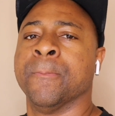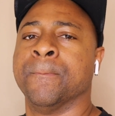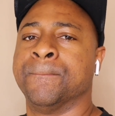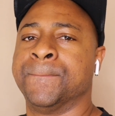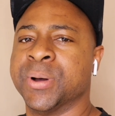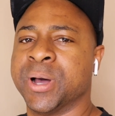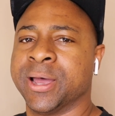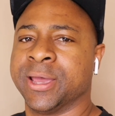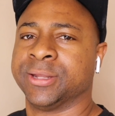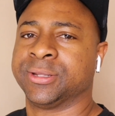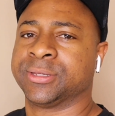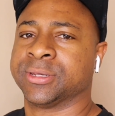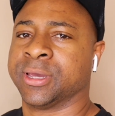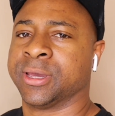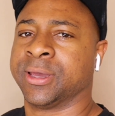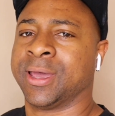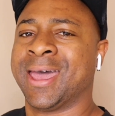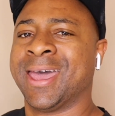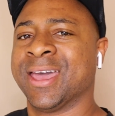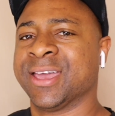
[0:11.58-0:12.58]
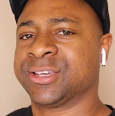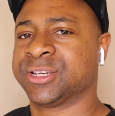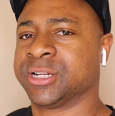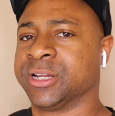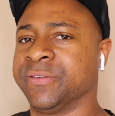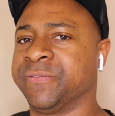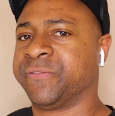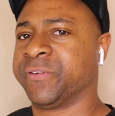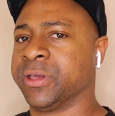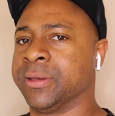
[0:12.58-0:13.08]
but I
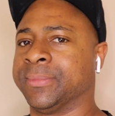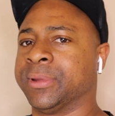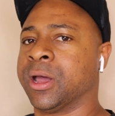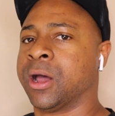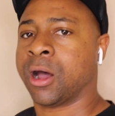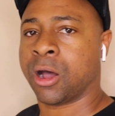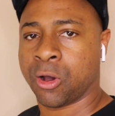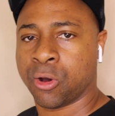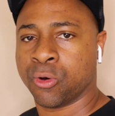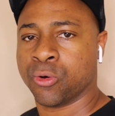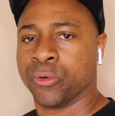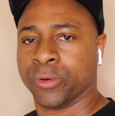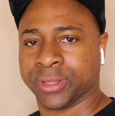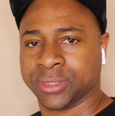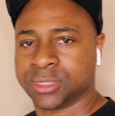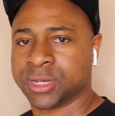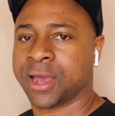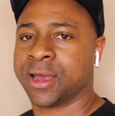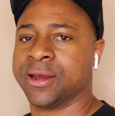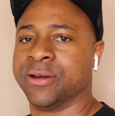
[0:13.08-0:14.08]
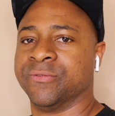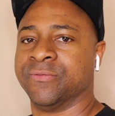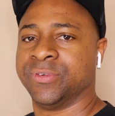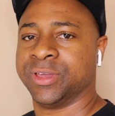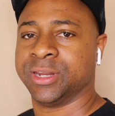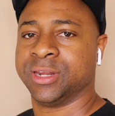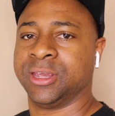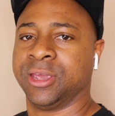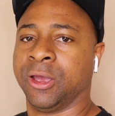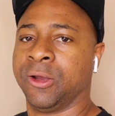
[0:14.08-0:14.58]
actually filmed a whole entire
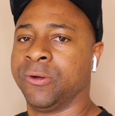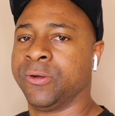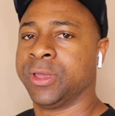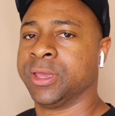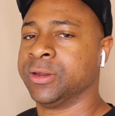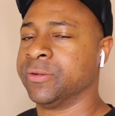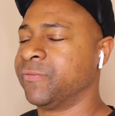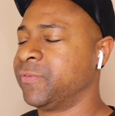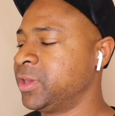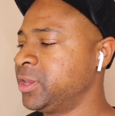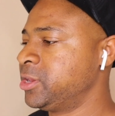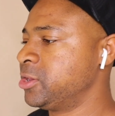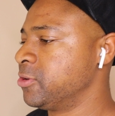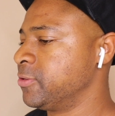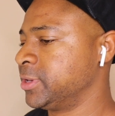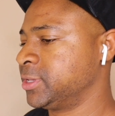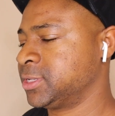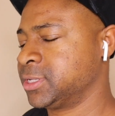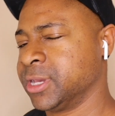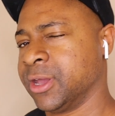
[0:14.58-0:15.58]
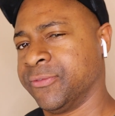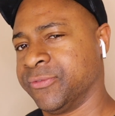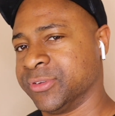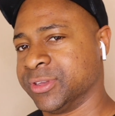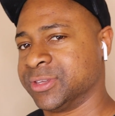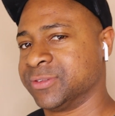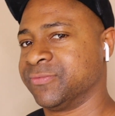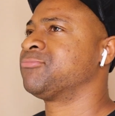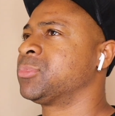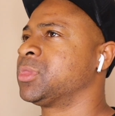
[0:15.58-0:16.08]
video, and the video itself
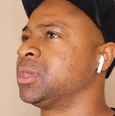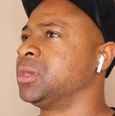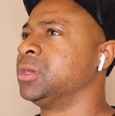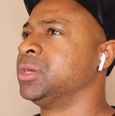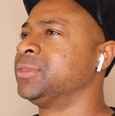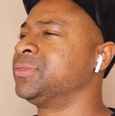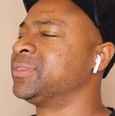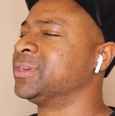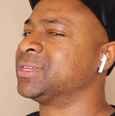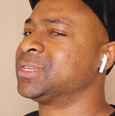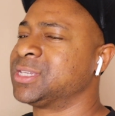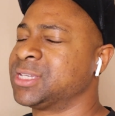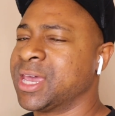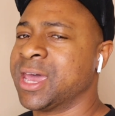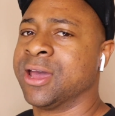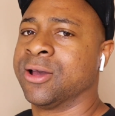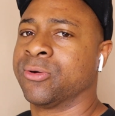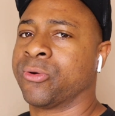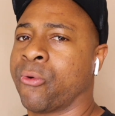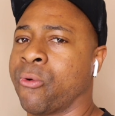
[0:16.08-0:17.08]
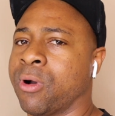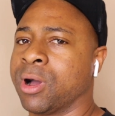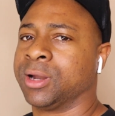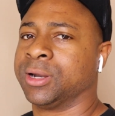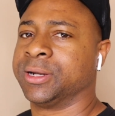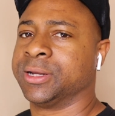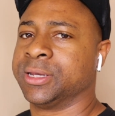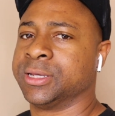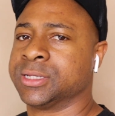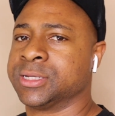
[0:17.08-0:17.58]
is, the sound
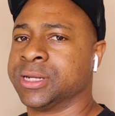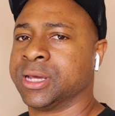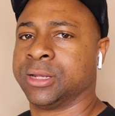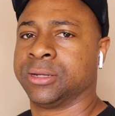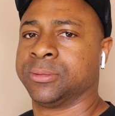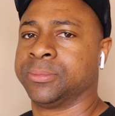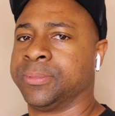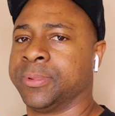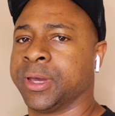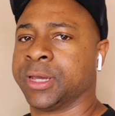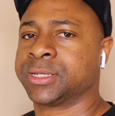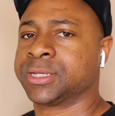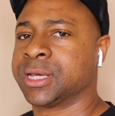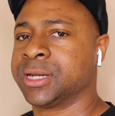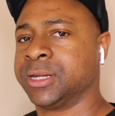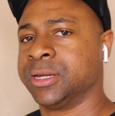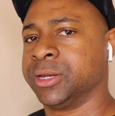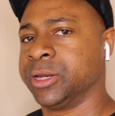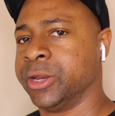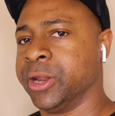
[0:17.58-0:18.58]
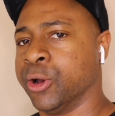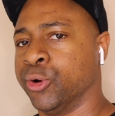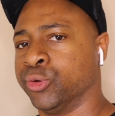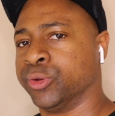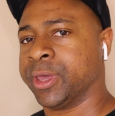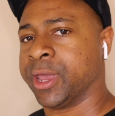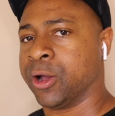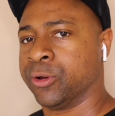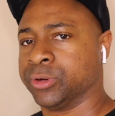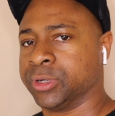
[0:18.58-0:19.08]
quality is not the best. I didn't know
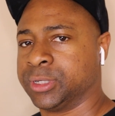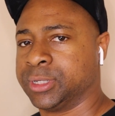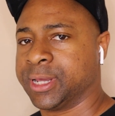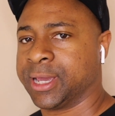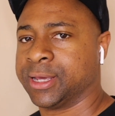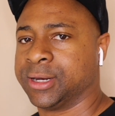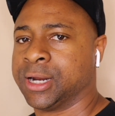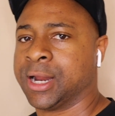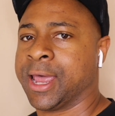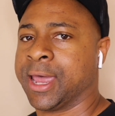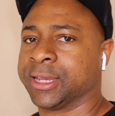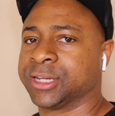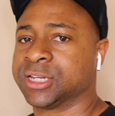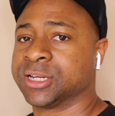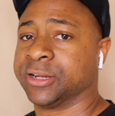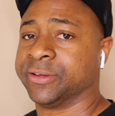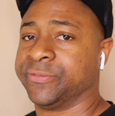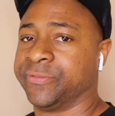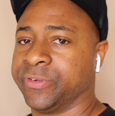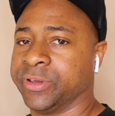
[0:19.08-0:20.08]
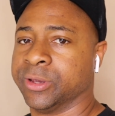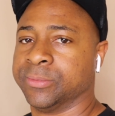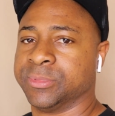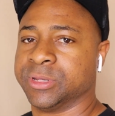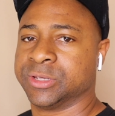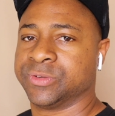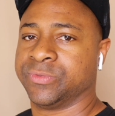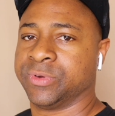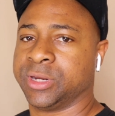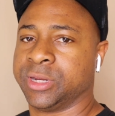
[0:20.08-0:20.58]
that on the day that I actually filmed
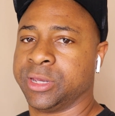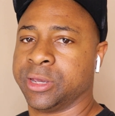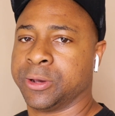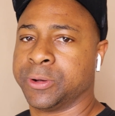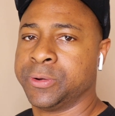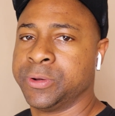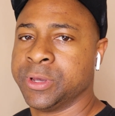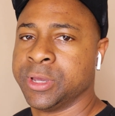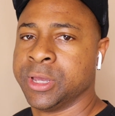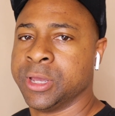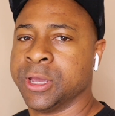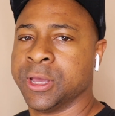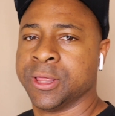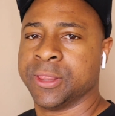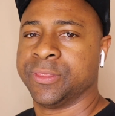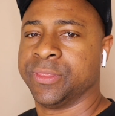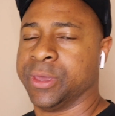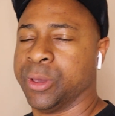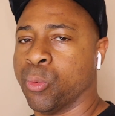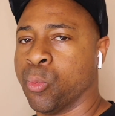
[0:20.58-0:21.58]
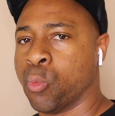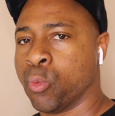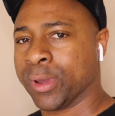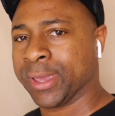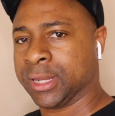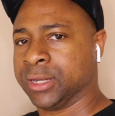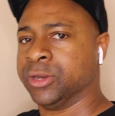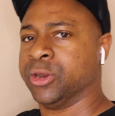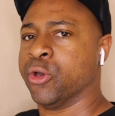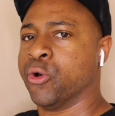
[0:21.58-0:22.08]
this video, the
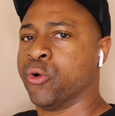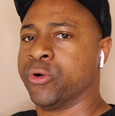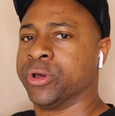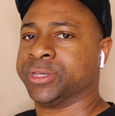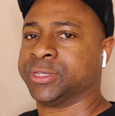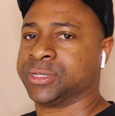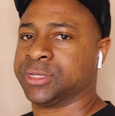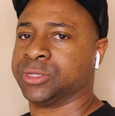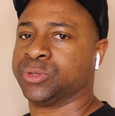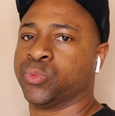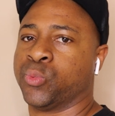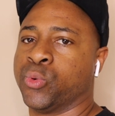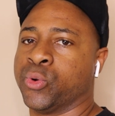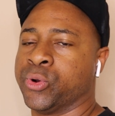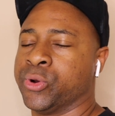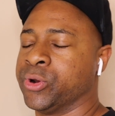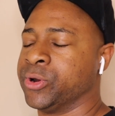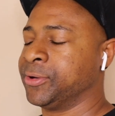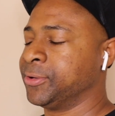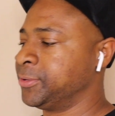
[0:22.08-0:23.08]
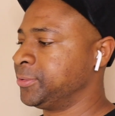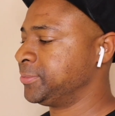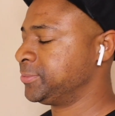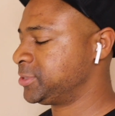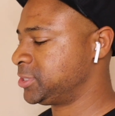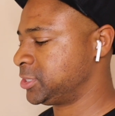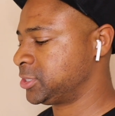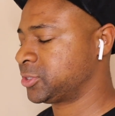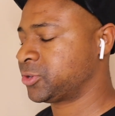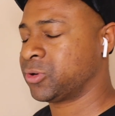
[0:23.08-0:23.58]
wind noises were
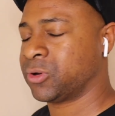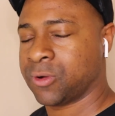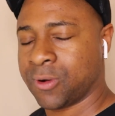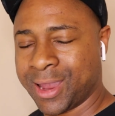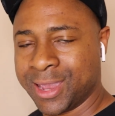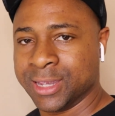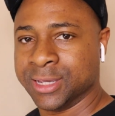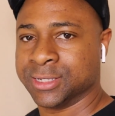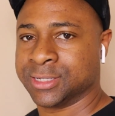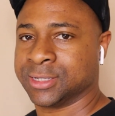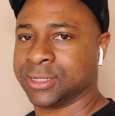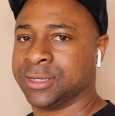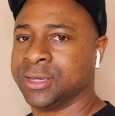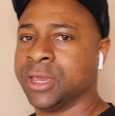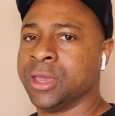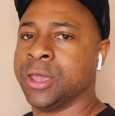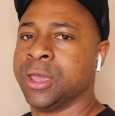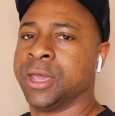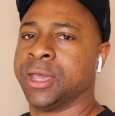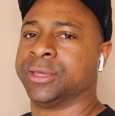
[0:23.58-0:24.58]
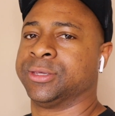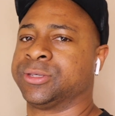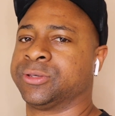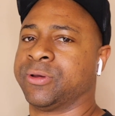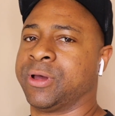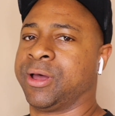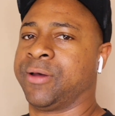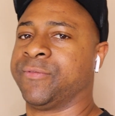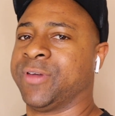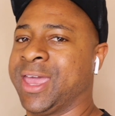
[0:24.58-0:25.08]
just crazy, and
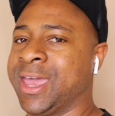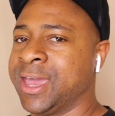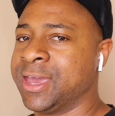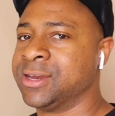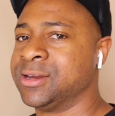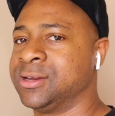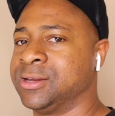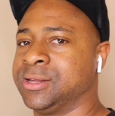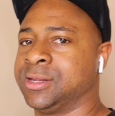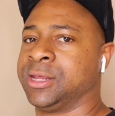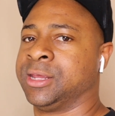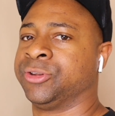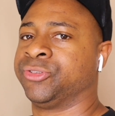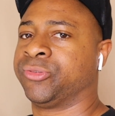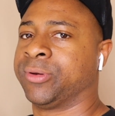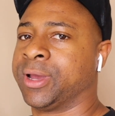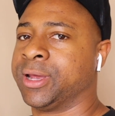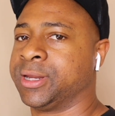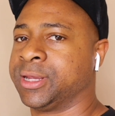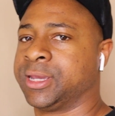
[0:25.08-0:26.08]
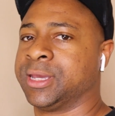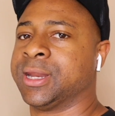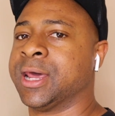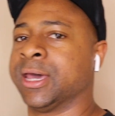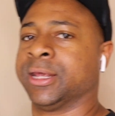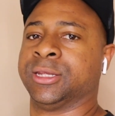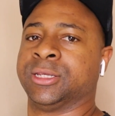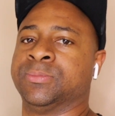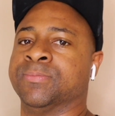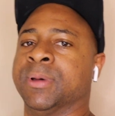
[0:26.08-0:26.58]
so I've edited it and tried to get
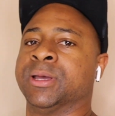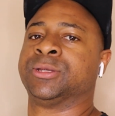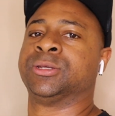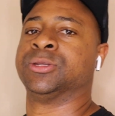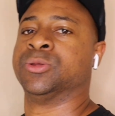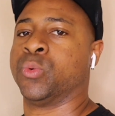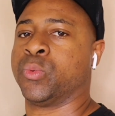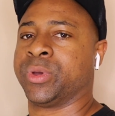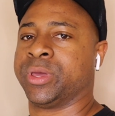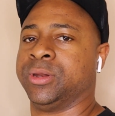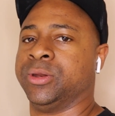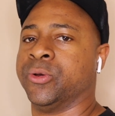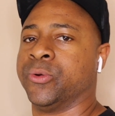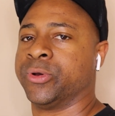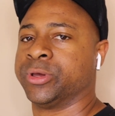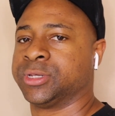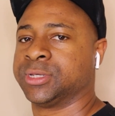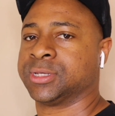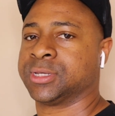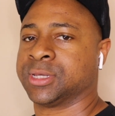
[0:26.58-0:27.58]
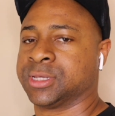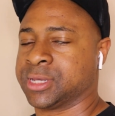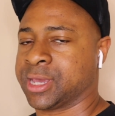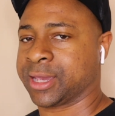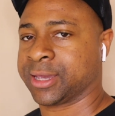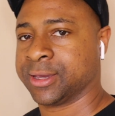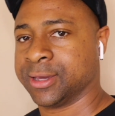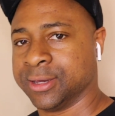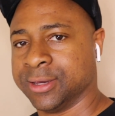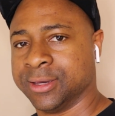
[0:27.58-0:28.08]
out as much of the wind noises as I
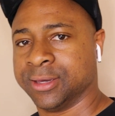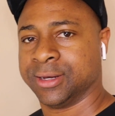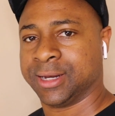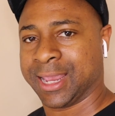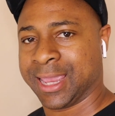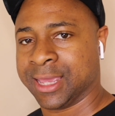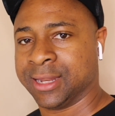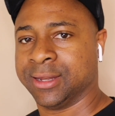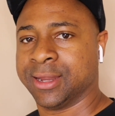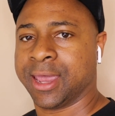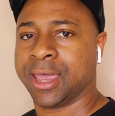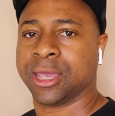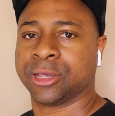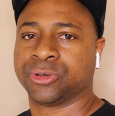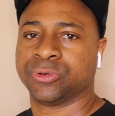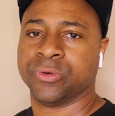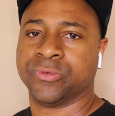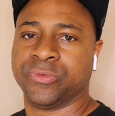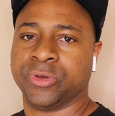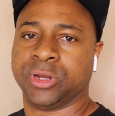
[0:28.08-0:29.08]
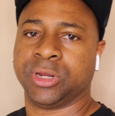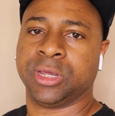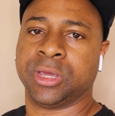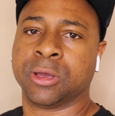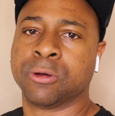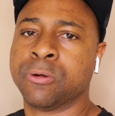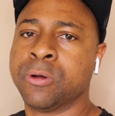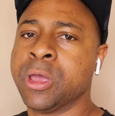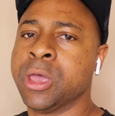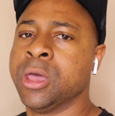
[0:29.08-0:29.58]
could in the actual
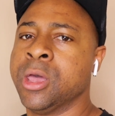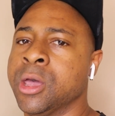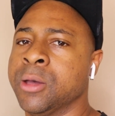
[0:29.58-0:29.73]
video.